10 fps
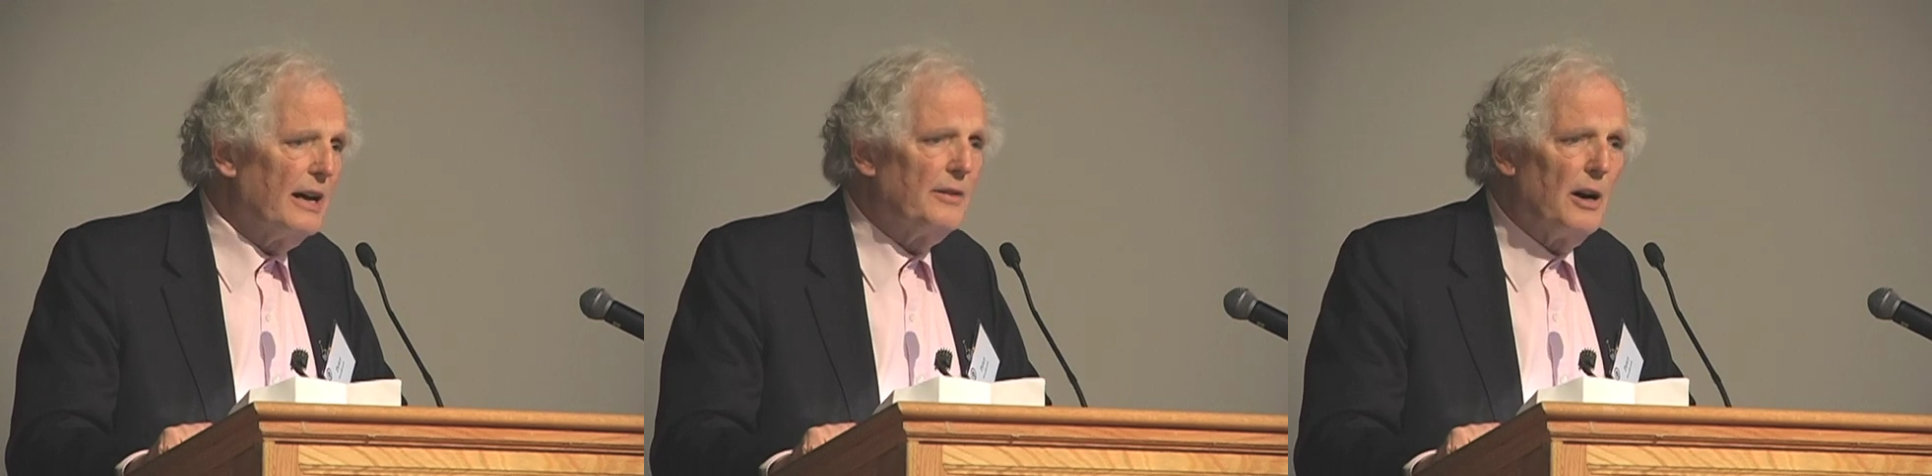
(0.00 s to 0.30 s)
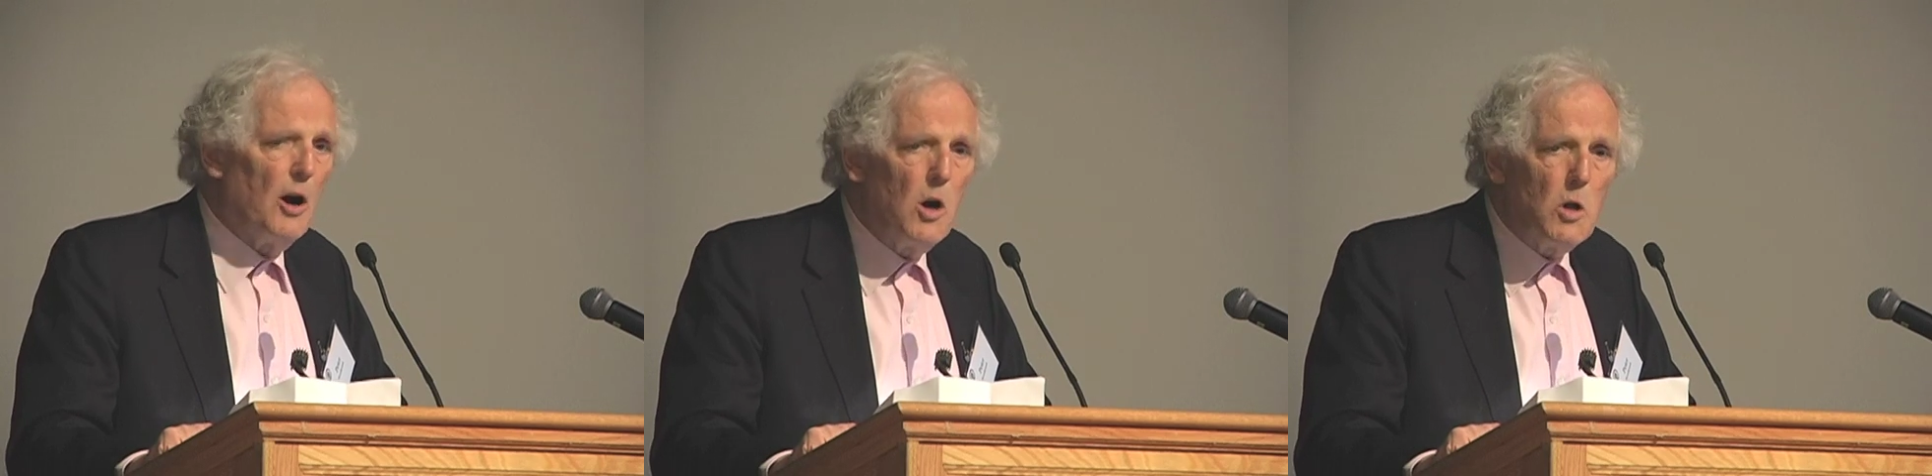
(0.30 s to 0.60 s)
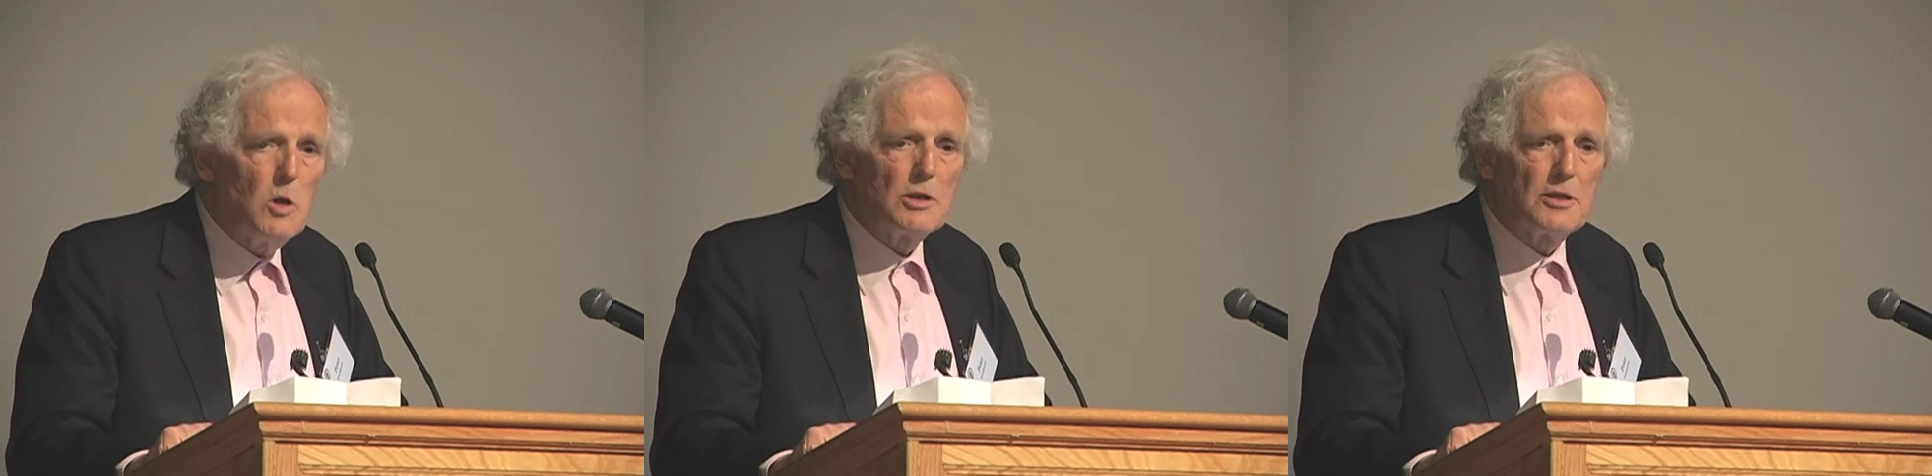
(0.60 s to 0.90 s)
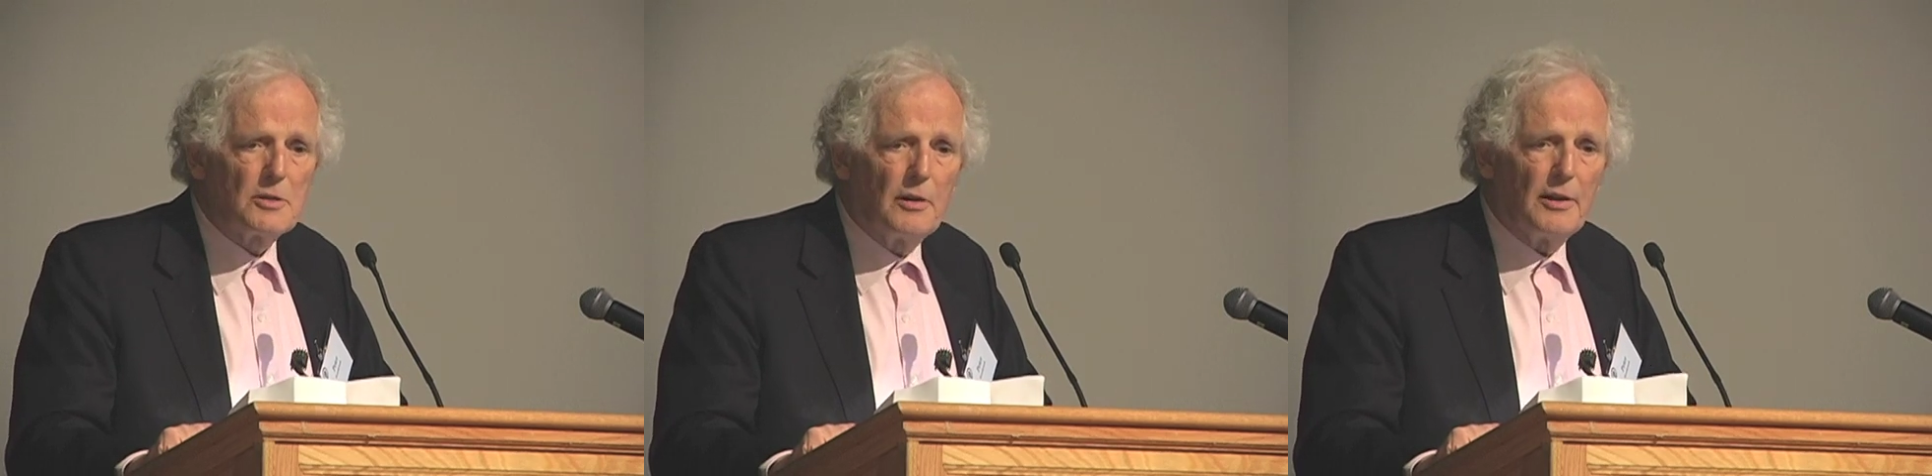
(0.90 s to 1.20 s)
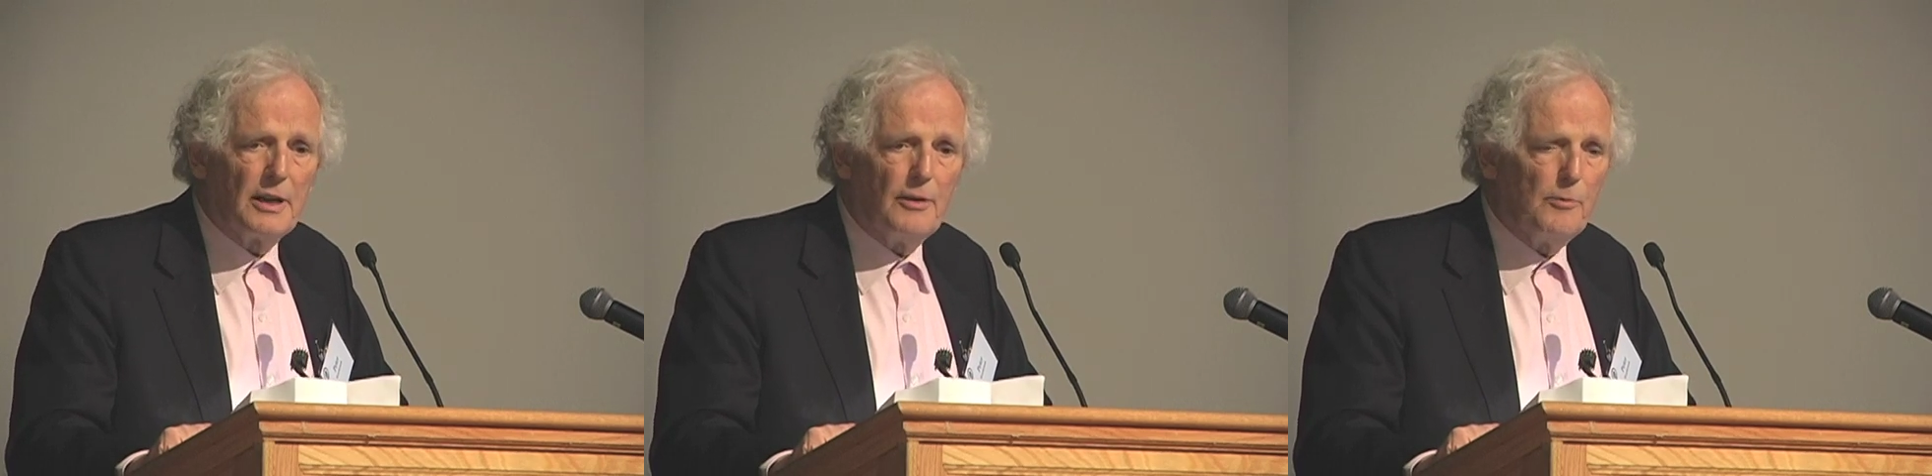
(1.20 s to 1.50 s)
and the whole
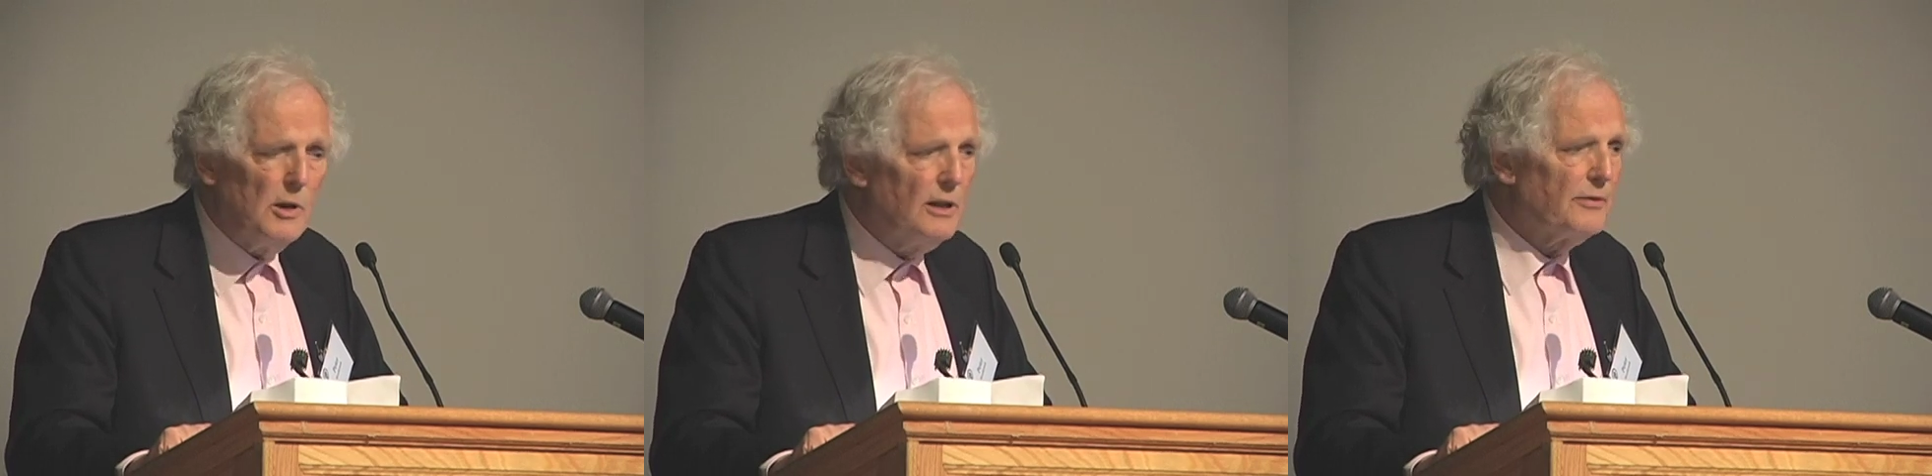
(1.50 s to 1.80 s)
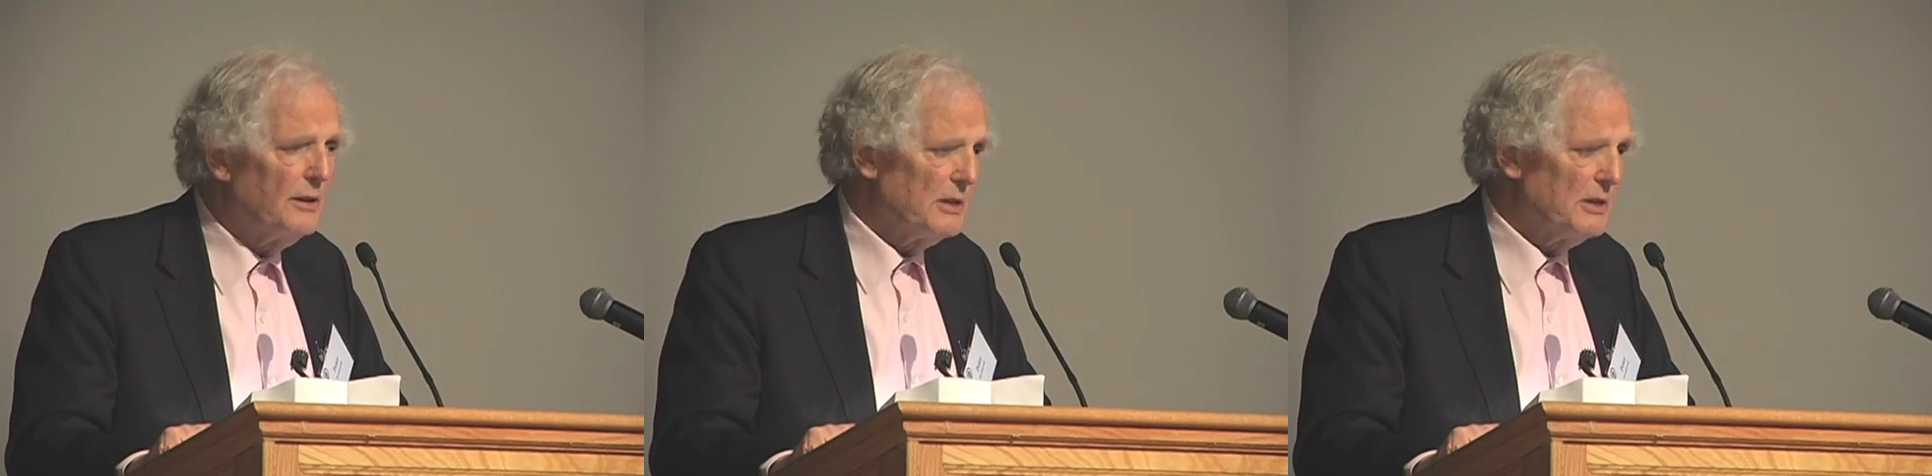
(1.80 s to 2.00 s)
story of worldview